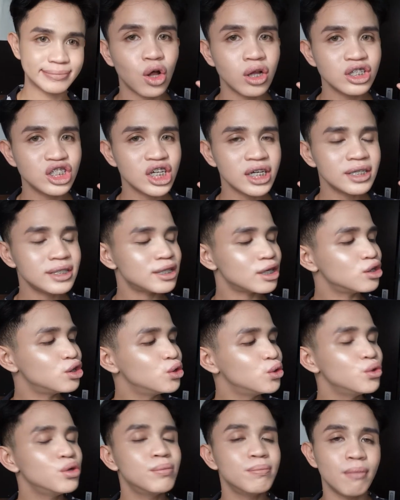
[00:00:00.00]
Dolce is a
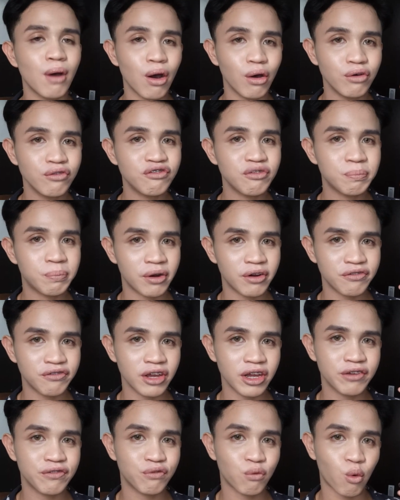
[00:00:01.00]
nude mauve,
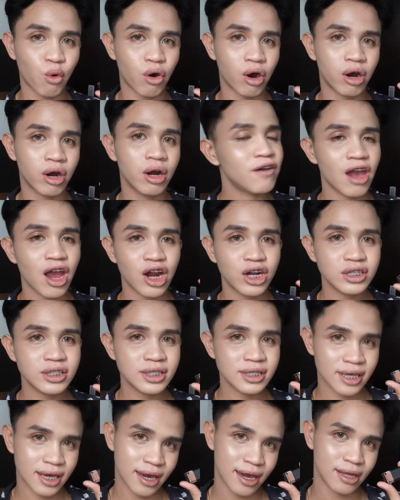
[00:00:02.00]
perfect for fair
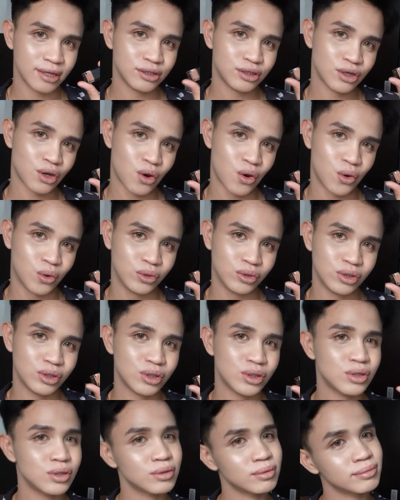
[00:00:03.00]
skin
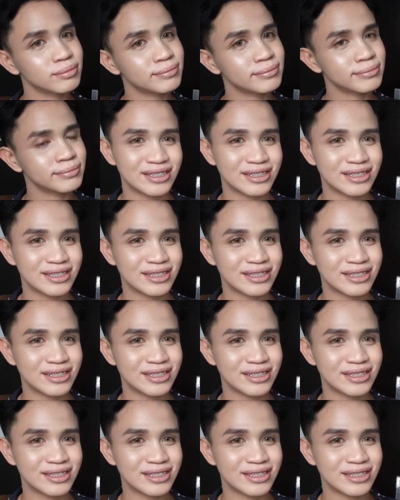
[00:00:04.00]
tones.